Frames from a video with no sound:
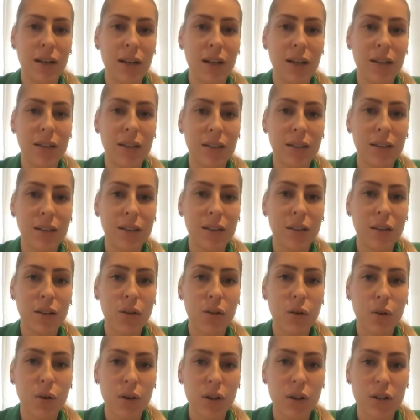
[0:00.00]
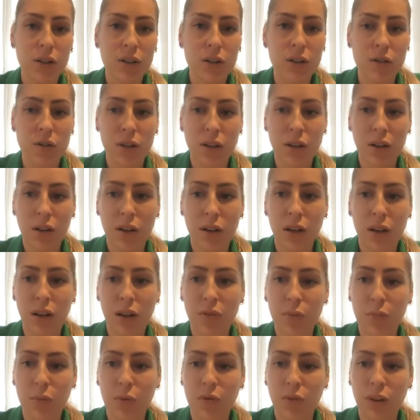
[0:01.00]
I think the course,
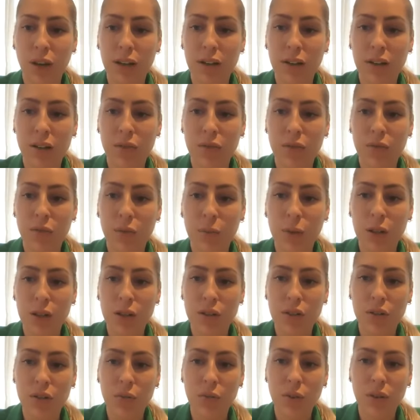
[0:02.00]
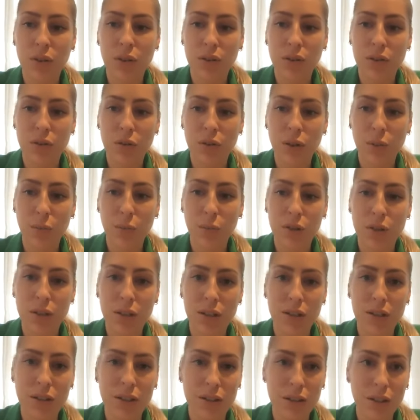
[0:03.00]
I've provided information with a
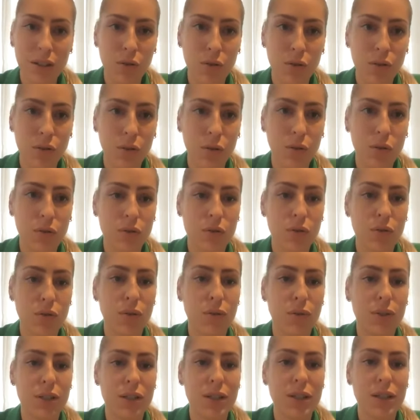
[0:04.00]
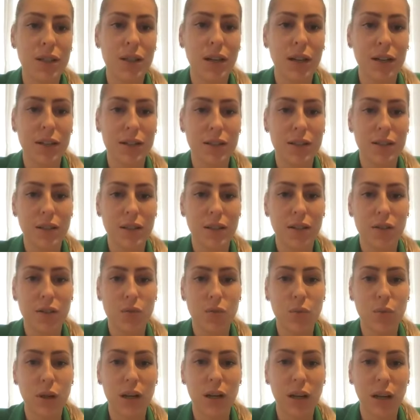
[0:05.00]
30% discount code. So you will see Alistair
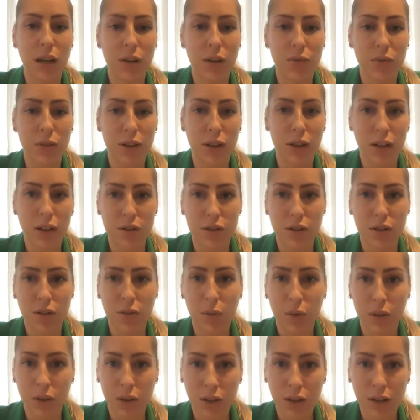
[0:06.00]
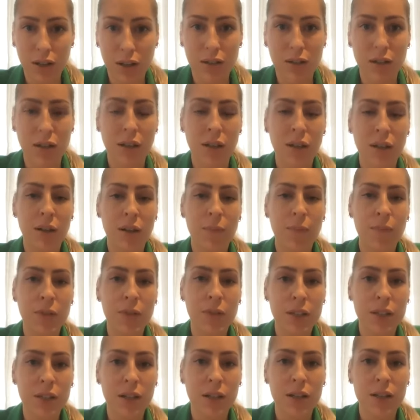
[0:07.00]
as well live in action with us
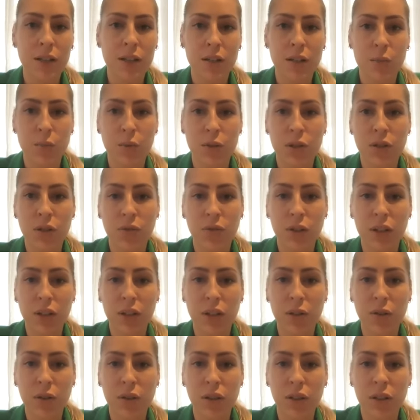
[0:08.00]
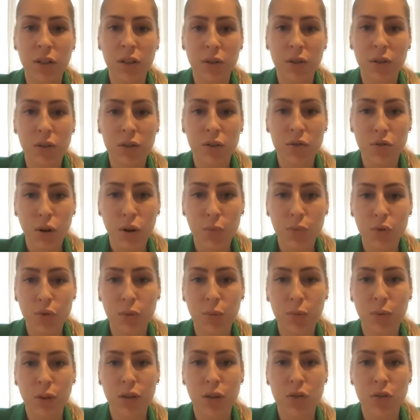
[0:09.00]
discussing specifically on
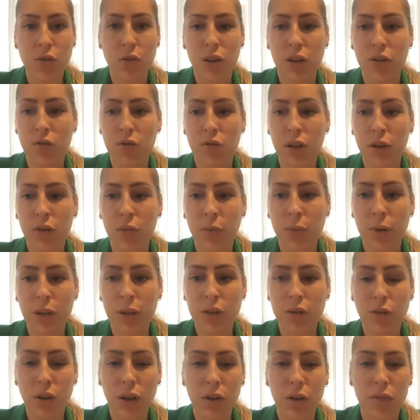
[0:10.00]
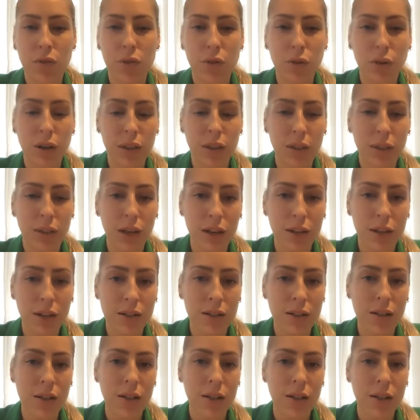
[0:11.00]
dropshipping. So I'd recommend you have a look at that.